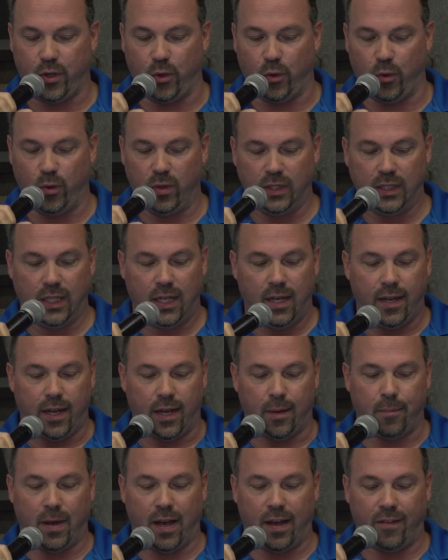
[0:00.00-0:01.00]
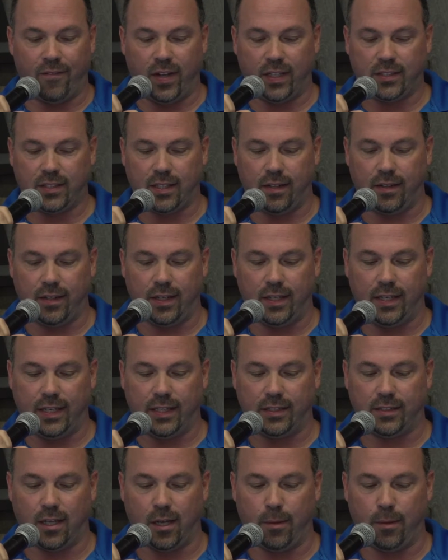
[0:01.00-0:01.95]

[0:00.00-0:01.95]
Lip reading: to. And by investing in these